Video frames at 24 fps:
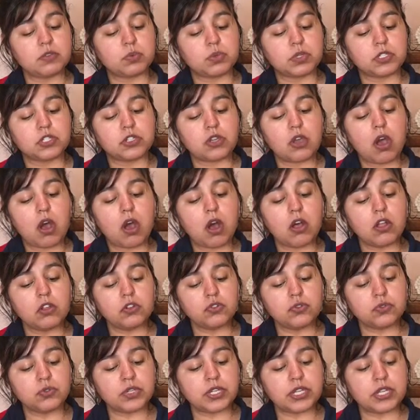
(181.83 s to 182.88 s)
where tall
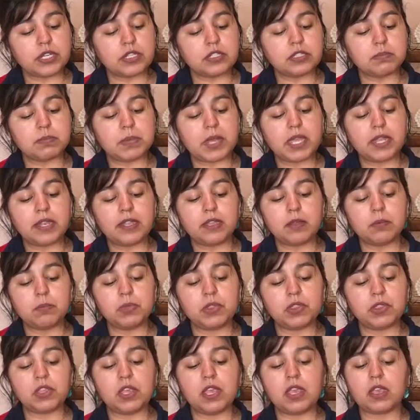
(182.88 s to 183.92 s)
trees made him
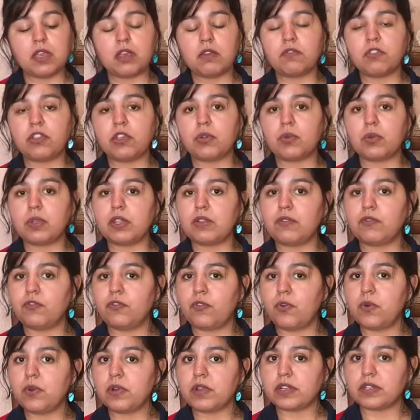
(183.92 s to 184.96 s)
think of the green
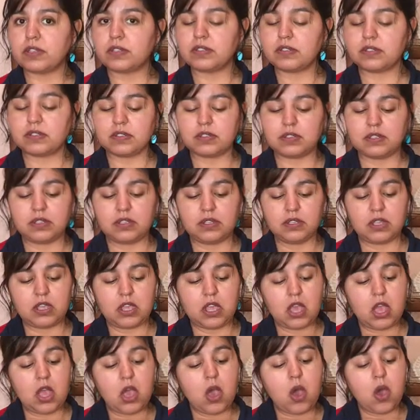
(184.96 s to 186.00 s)
forest.
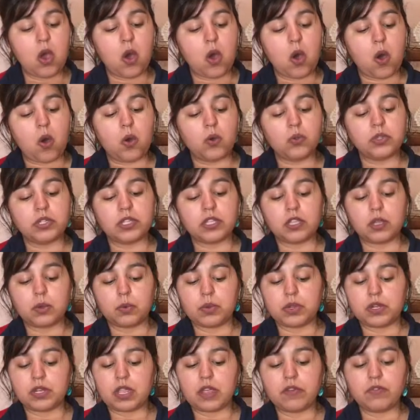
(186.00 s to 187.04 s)
Only there
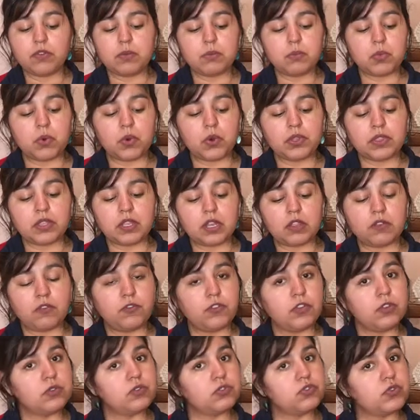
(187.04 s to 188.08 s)
were never more than a
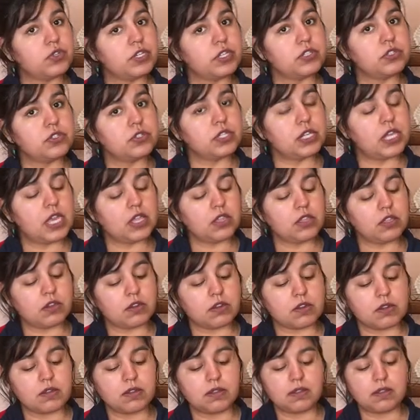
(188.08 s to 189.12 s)
few trees together.
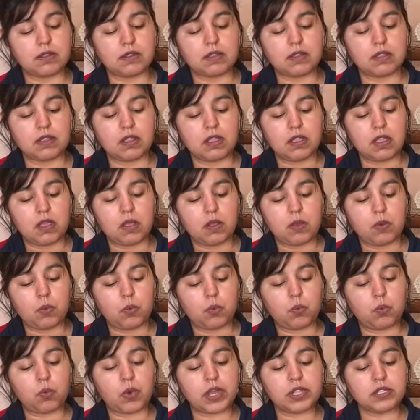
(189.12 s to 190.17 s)

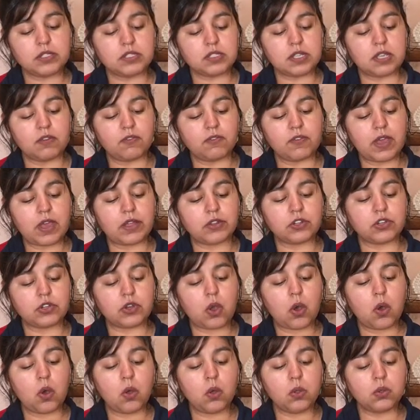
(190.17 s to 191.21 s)
Once he found an
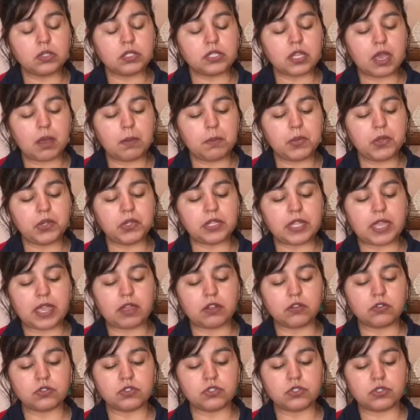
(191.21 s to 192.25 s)
old
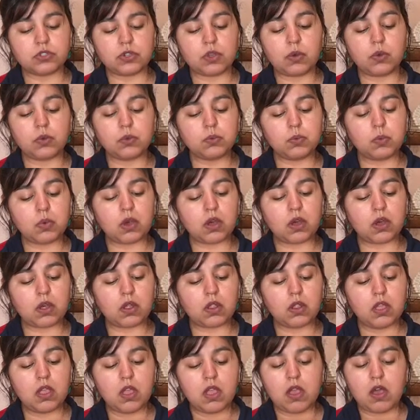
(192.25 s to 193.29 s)
tumble-down stone
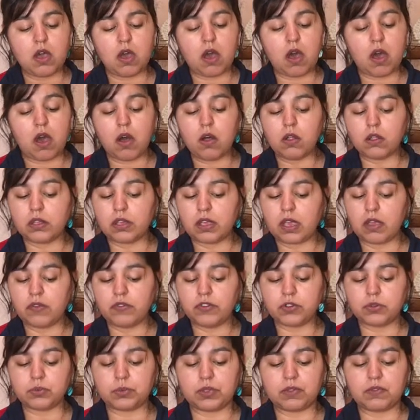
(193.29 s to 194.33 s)
wall all
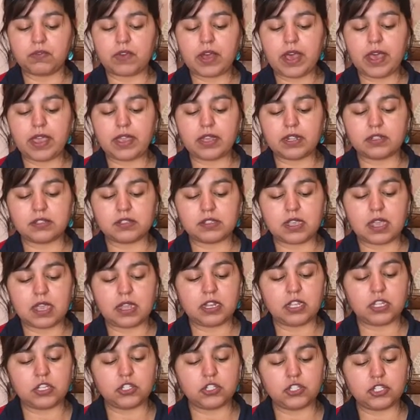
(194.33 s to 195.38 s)
covered with vines, and
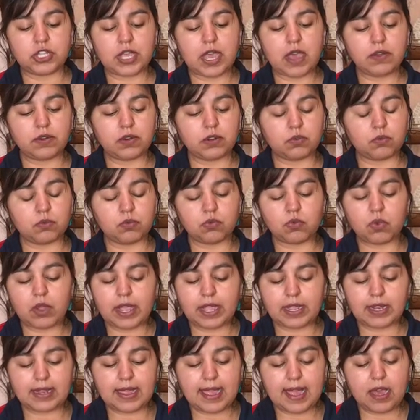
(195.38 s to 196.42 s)
he shouted
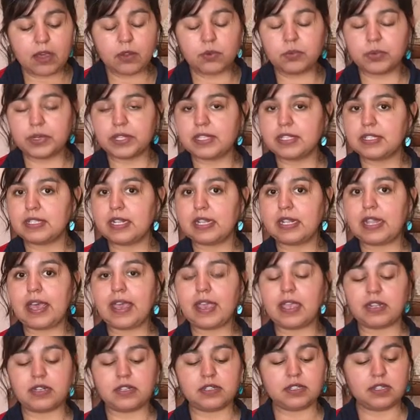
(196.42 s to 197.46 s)
right out with
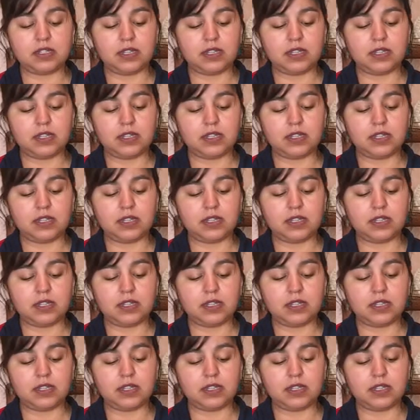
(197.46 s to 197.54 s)
delight,